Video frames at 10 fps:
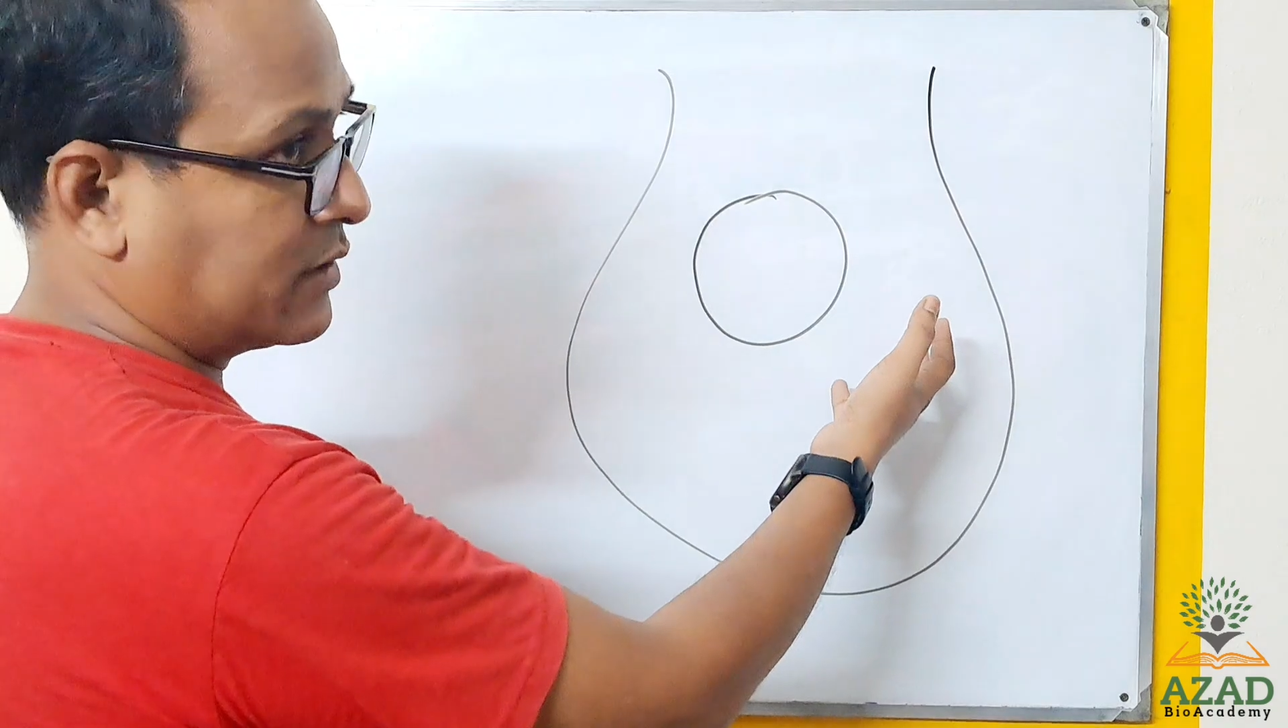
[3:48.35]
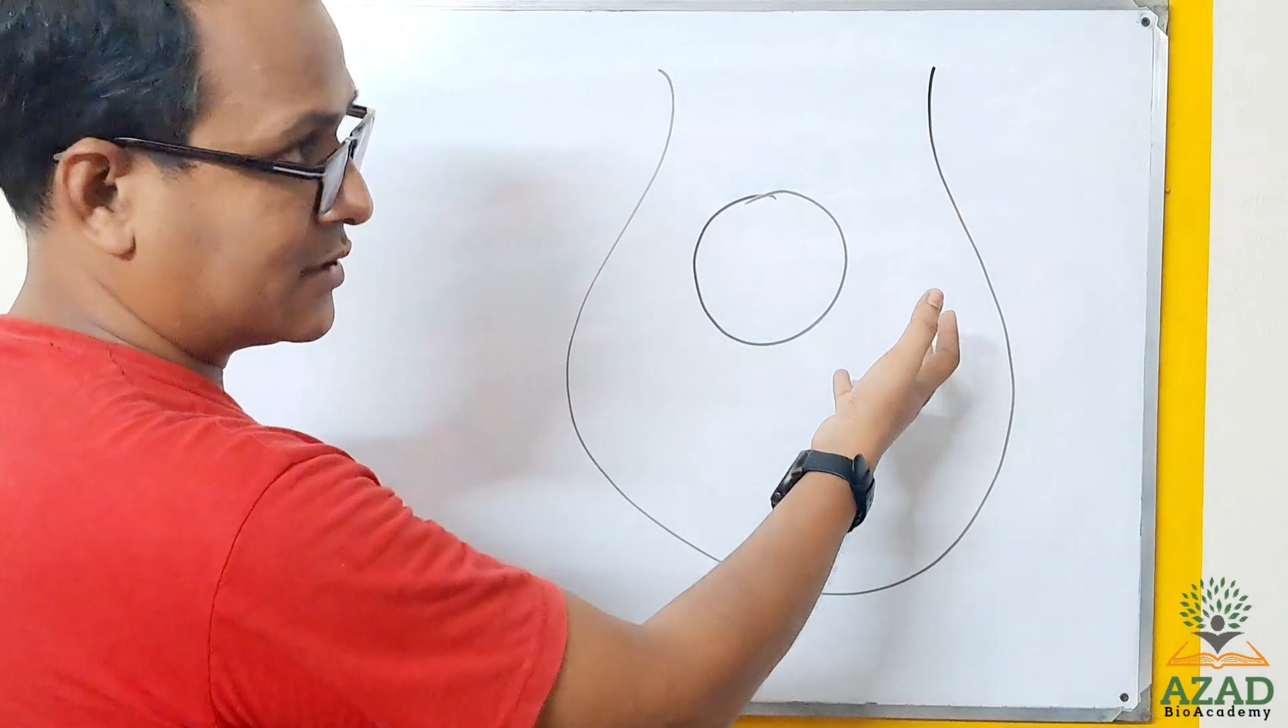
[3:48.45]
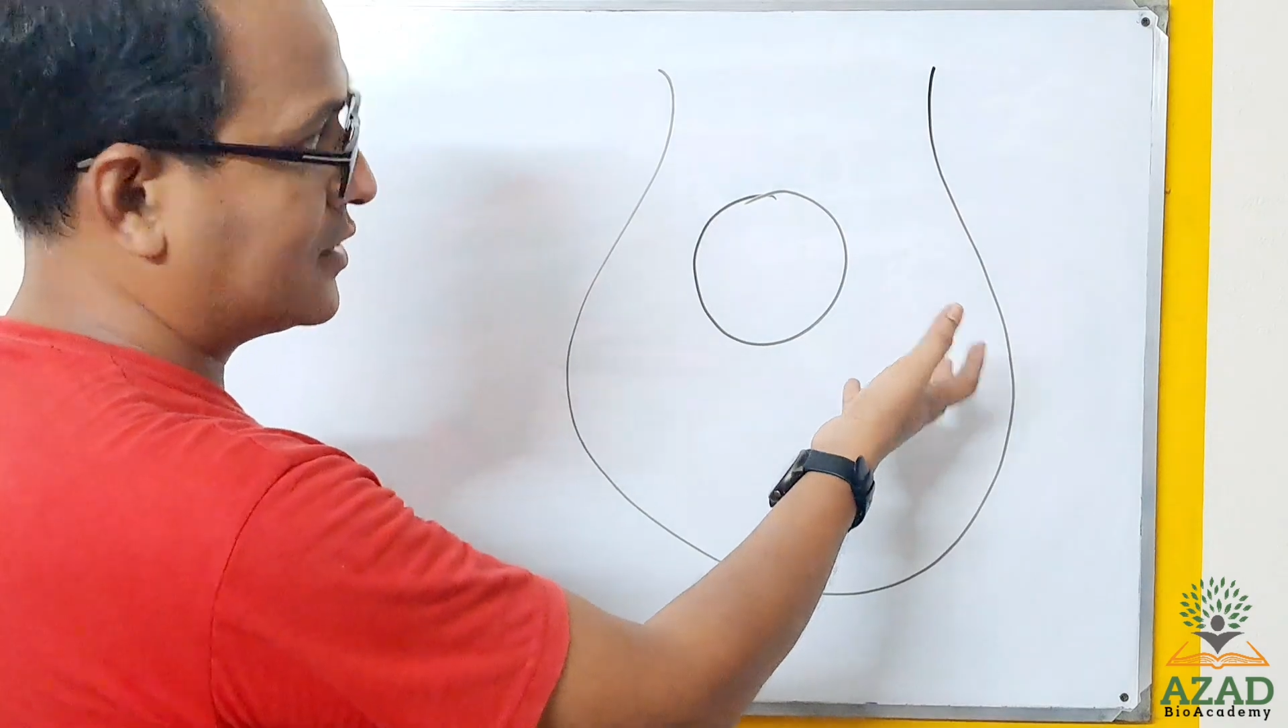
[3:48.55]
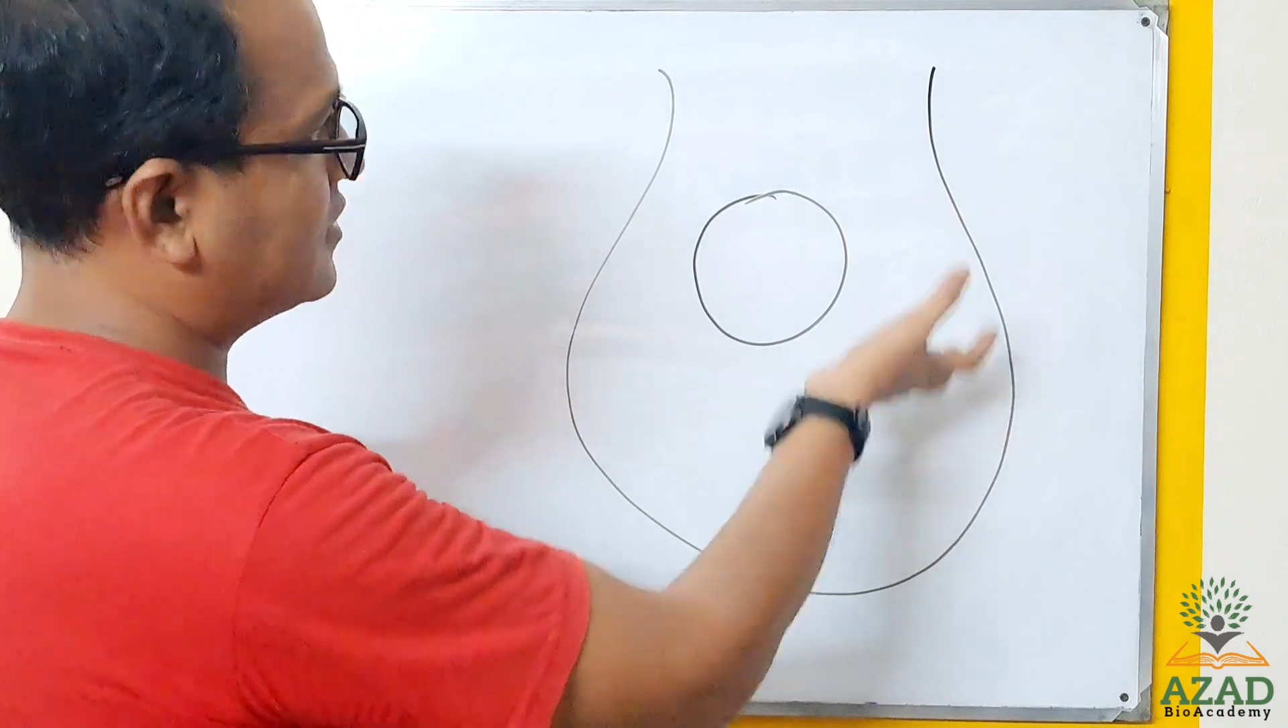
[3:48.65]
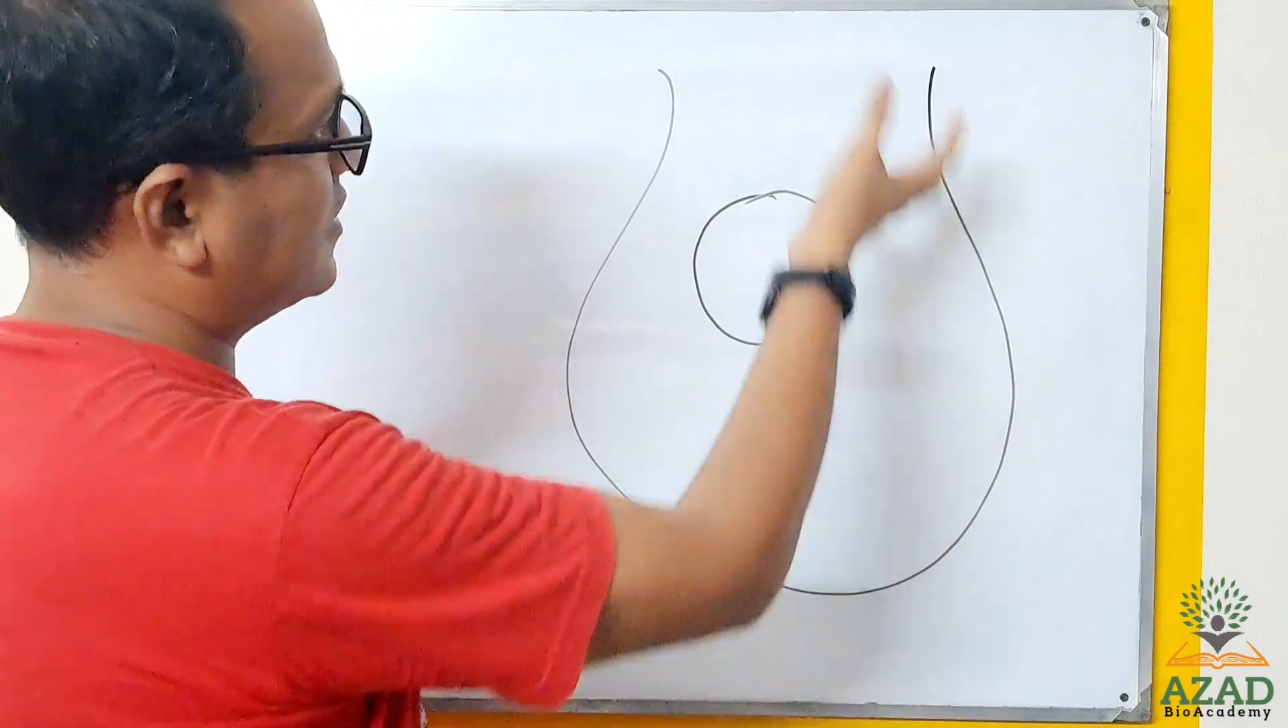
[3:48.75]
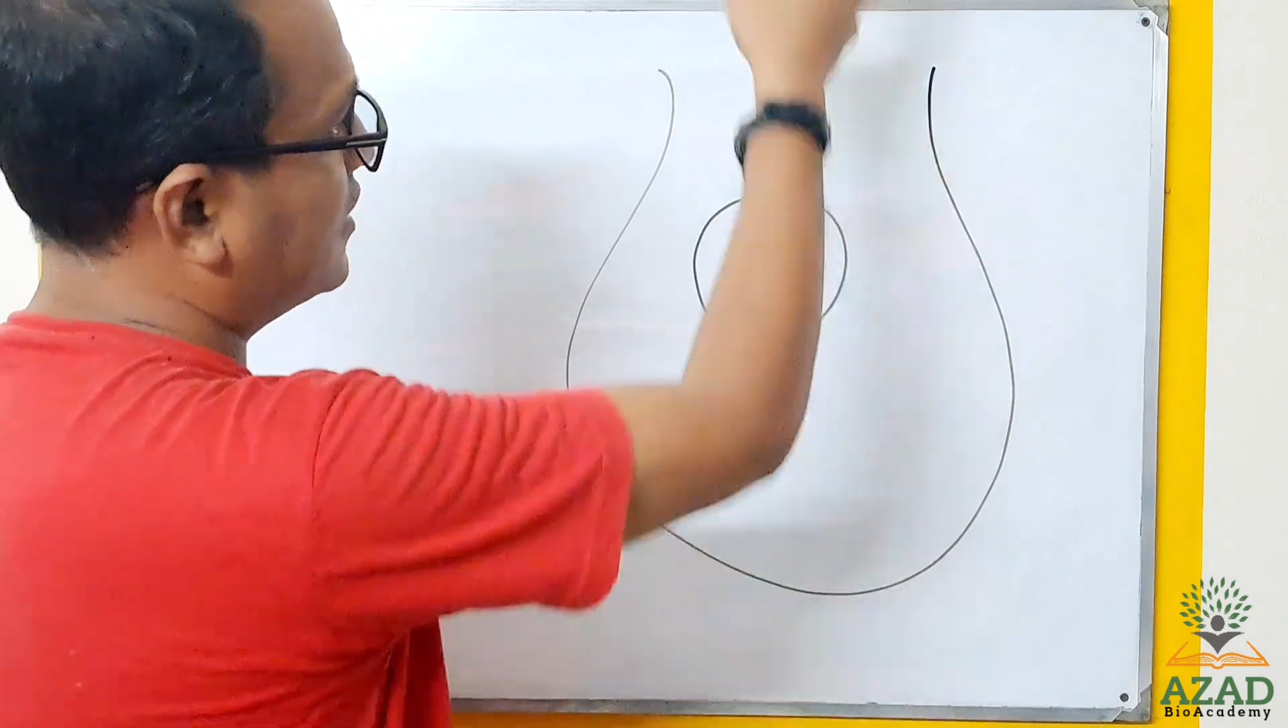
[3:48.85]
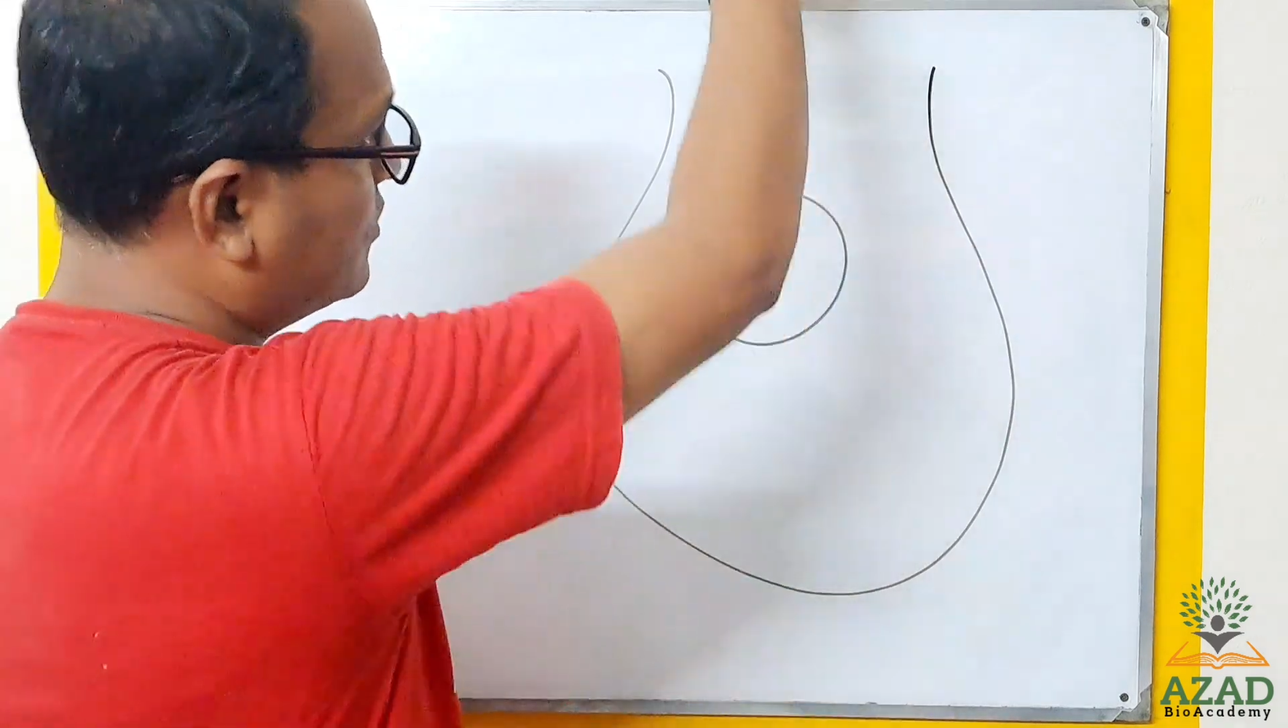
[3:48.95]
synthesize